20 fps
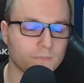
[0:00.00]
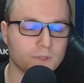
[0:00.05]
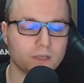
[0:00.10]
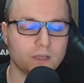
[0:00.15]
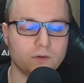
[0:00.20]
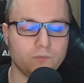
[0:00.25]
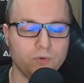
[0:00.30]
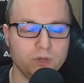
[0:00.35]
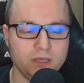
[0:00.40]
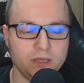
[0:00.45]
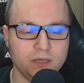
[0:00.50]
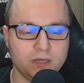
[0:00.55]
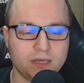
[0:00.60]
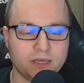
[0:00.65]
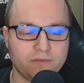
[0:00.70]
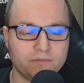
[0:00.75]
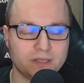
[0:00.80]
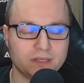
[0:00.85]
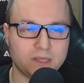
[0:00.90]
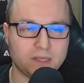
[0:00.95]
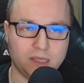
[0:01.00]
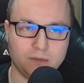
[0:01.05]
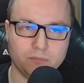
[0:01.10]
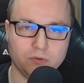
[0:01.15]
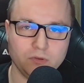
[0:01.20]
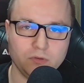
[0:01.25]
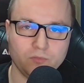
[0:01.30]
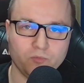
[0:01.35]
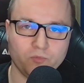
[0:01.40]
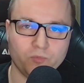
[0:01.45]
we have the
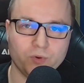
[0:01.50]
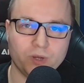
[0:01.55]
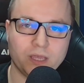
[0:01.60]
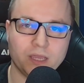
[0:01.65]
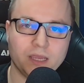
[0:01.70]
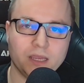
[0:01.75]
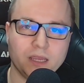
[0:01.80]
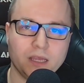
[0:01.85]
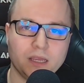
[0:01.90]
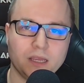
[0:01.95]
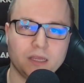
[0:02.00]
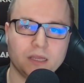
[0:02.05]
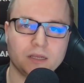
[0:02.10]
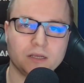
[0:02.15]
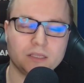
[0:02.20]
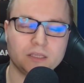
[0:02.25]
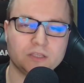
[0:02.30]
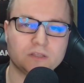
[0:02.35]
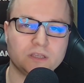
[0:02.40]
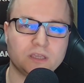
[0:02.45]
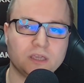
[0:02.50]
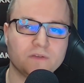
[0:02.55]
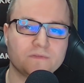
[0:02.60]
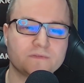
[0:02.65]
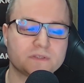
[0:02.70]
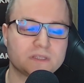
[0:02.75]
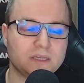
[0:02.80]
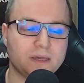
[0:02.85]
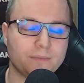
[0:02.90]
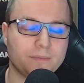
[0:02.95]
table where it
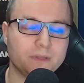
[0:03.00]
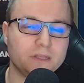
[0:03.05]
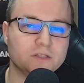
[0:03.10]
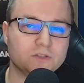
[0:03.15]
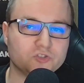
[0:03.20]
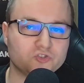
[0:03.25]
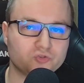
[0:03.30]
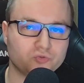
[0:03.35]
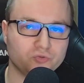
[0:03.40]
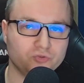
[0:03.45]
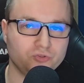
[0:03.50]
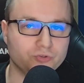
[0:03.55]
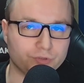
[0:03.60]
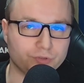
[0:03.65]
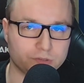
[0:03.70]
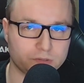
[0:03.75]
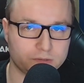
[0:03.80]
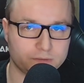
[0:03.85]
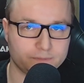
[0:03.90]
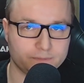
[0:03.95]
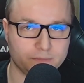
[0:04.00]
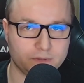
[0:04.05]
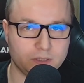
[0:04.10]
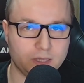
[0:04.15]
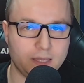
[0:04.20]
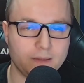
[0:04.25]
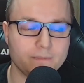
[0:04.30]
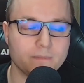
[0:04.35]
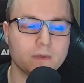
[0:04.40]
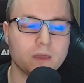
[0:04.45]
gives abilities to units.
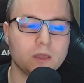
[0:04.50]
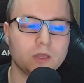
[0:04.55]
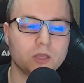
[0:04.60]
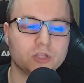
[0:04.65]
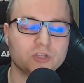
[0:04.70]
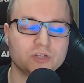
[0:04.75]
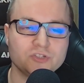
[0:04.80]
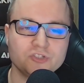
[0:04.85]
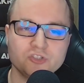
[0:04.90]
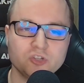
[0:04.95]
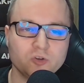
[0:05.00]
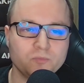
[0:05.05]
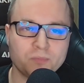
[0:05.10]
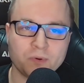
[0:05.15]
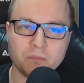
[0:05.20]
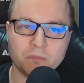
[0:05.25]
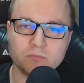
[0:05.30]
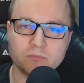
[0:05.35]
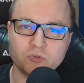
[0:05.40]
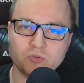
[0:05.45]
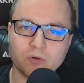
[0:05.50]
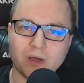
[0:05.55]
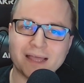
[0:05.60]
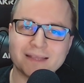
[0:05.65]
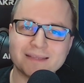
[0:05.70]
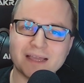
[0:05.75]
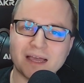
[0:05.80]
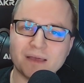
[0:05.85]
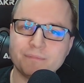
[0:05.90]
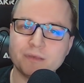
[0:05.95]
Yeah, there is no problem to
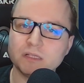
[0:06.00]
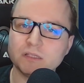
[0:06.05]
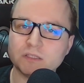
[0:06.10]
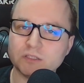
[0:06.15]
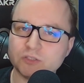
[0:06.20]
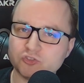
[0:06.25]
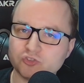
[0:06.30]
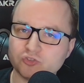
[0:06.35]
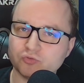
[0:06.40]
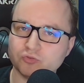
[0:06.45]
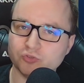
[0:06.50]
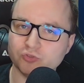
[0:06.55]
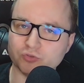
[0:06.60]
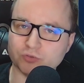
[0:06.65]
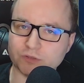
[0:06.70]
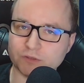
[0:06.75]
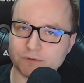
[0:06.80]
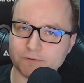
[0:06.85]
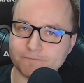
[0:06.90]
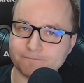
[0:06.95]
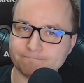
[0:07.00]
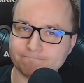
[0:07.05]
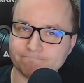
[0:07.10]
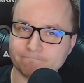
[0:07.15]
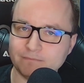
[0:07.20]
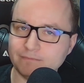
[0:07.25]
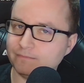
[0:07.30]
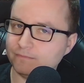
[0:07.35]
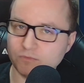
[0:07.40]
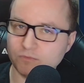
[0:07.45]
add abilities to units.
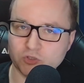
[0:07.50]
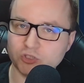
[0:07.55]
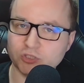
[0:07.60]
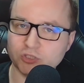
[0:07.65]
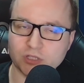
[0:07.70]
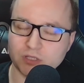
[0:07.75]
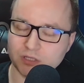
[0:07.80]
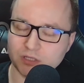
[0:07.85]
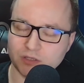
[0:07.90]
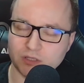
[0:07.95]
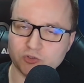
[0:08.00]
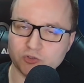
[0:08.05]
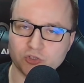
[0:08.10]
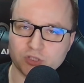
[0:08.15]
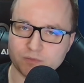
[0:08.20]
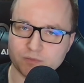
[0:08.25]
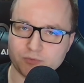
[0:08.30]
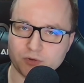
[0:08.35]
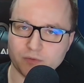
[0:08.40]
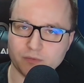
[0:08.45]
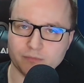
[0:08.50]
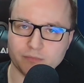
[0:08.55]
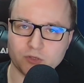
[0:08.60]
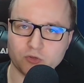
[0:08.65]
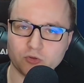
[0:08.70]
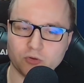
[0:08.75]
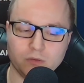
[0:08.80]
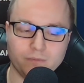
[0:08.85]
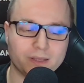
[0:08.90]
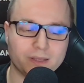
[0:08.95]
Not a problem
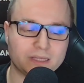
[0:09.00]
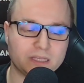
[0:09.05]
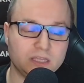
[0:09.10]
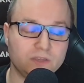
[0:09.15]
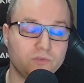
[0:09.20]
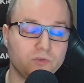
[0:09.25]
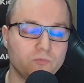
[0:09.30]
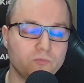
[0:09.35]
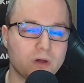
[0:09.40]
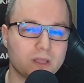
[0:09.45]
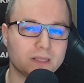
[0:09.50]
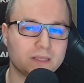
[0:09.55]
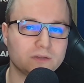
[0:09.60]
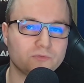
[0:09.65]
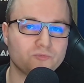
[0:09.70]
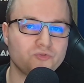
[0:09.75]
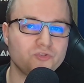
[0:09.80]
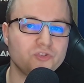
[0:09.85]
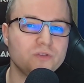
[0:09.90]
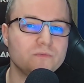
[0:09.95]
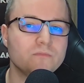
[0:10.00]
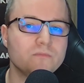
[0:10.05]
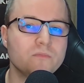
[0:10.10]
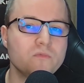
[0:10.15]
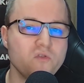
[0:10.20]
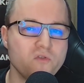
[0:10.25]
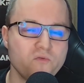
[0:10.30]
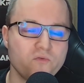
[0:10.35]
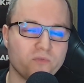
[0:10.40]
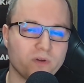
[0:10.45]
at all. But if you want to
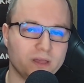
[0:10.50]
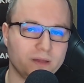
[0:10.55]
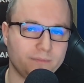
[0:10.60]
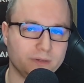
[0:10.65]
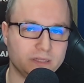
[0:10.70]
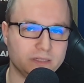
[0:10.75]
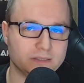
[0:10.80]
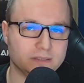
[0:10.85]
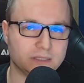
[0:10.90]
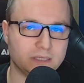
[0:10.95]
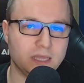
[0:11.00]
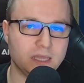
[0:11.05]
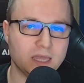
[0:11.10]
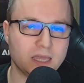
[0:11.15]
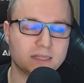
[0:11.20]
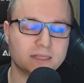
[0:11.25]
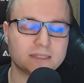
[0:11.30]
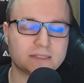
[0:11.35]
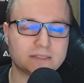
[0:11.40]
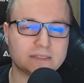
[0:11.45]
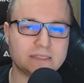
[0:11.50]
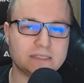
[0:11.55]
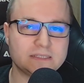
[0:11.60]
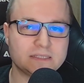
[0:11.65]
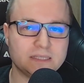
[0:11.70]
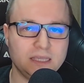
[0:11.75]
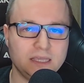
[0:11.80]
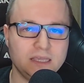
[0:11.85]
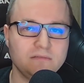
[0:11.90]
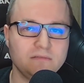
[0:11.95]
remove ability that is
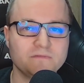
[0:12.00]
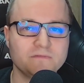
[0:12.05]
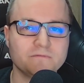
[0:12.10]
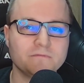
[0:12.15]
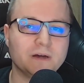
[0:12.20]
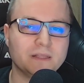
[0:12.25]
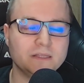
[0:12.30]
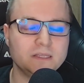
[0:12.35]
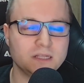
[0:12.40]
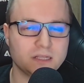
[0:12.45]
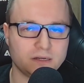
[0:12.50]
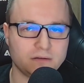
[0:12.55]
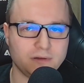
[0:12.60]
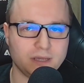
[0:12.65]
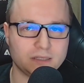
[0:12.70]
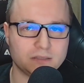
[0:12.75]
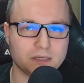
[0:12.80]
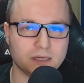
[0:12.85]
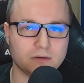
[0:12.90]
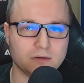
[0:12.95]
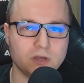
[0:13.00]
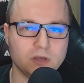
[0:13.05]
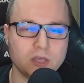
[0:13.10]
in vanilla right now,